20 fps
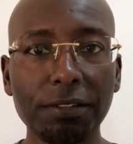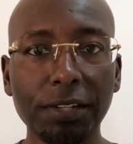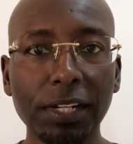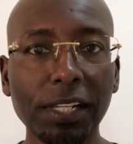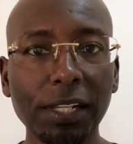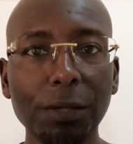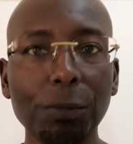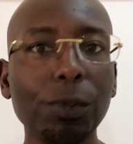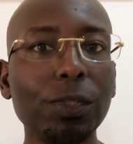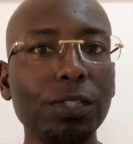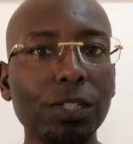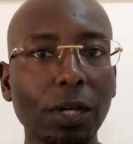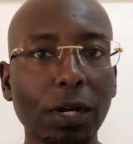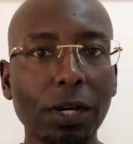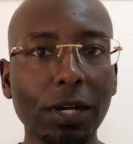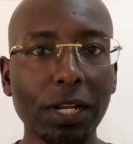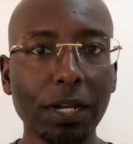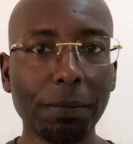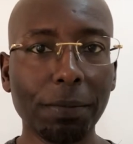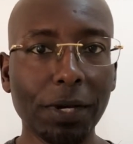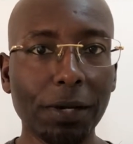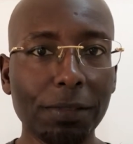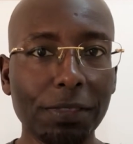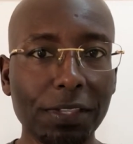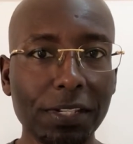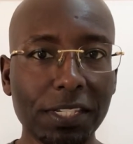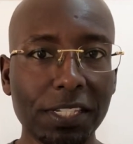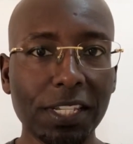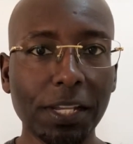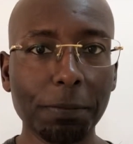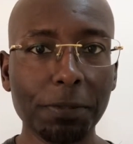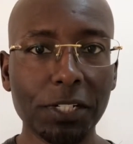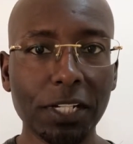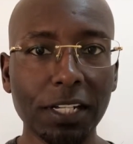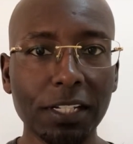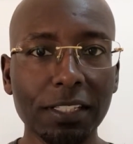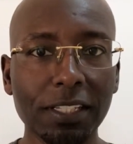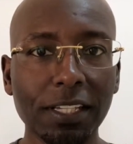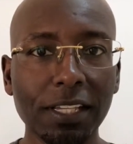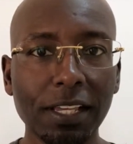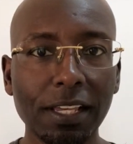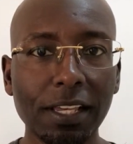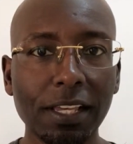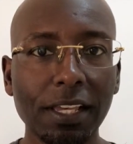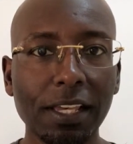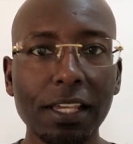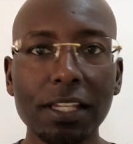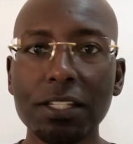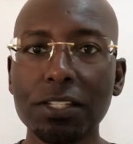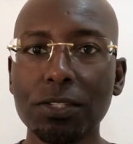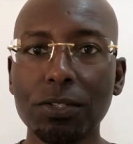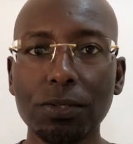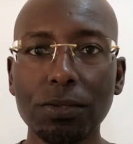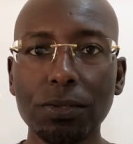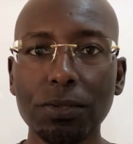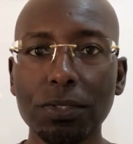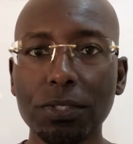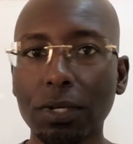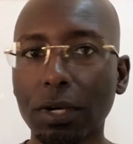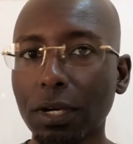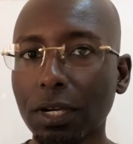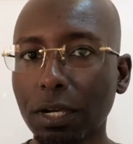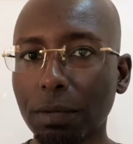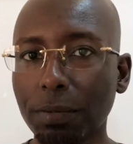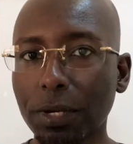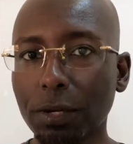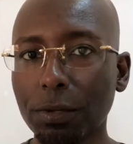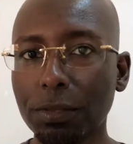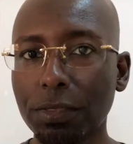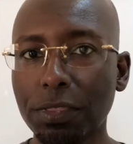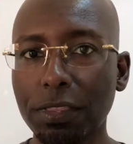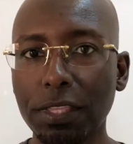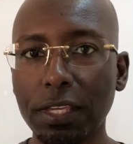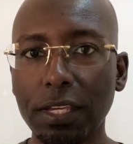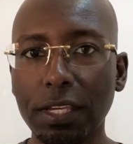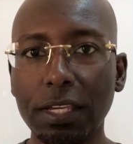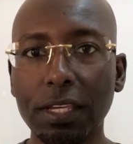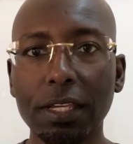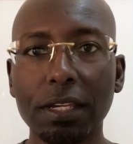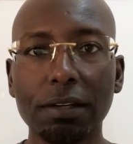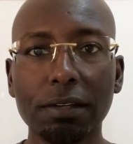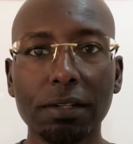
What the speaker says: really when talking about this subject is to talk about the